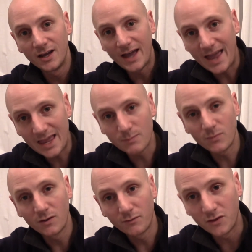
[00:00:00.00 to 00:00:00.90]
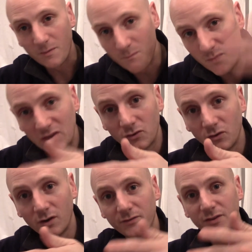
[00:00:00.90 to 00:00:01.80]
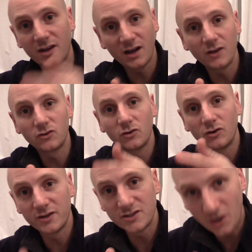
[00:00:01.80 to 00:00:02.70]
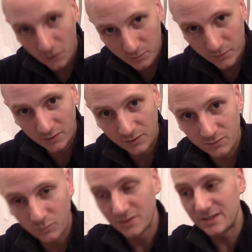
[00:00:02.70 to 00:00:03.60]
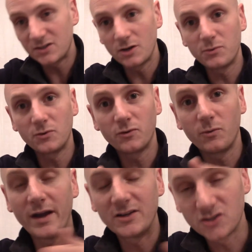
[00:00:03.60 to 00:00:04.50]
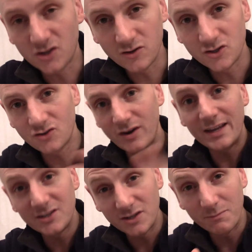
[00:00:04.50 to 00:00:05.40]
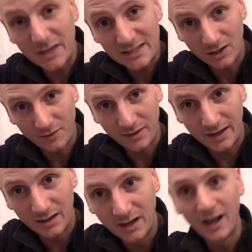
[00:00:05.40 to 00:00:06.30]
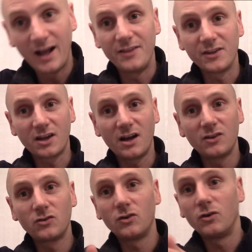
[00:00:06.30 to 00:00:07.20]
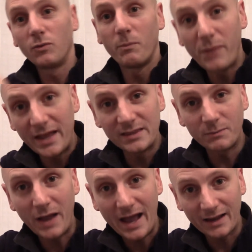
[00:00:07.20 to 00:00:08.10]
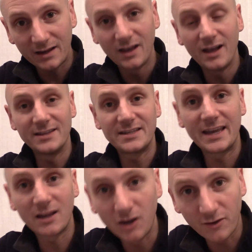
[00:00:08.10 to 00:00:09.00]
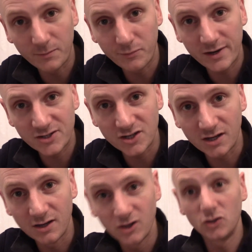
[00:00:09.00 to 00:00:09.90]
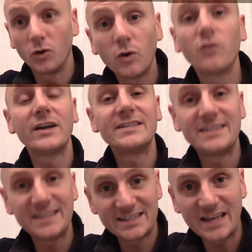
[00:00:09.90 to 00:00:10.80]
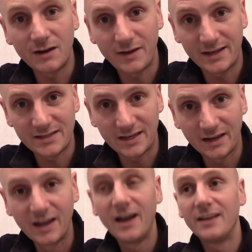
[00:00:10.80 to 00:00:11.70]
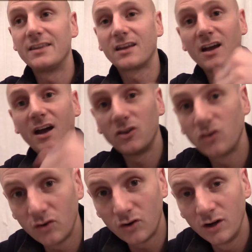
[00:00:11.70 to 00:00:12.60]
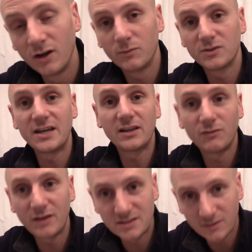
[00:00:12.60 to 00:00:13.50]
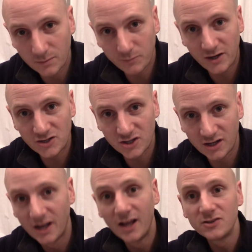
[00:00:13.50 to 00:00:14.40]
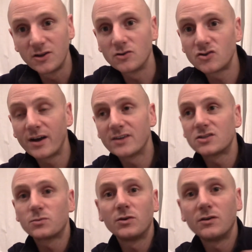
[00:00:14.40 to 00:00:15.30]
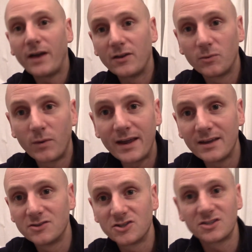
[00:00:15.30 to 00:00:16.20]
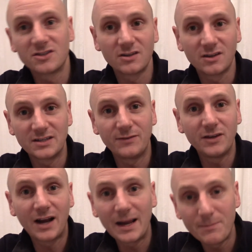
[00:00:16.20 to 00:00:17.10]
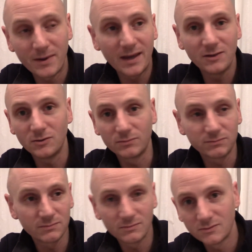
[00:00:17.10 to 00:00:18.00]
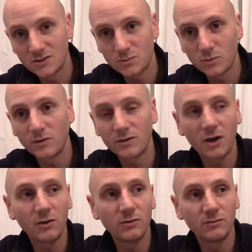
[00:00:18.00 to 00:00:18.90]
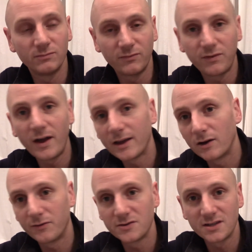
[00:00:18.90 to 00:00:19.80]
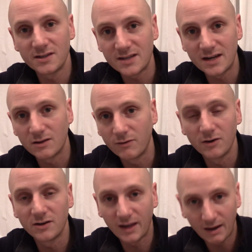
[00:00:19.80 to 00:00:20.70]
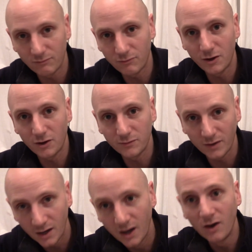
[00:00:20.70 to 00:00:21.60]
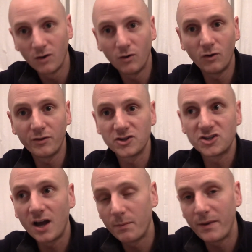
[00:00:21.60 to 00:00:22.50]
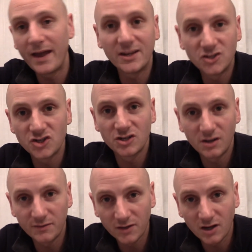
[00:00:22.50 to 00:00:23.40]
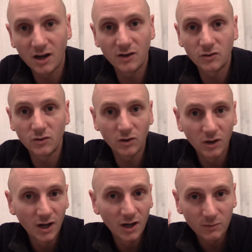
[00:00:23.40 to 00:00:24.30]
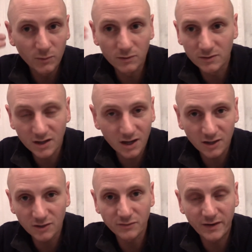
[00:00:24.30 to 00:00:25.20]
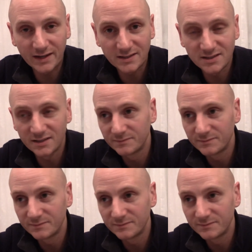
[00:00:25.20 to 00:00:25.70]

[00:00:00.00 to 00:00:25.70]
Aim for the middle of the car door that's opened. Once it's open all the way, just go straight into the middle of it, and the car door will bend back and take a lot of the pressure. You're already decelerating, and then the car door will take the rest of the pressure. Don't try and swerve out the way, and just because if you clip it, you'll go flying off onto the side of the road and get run over, or the sharp edge of the car door will cut your face.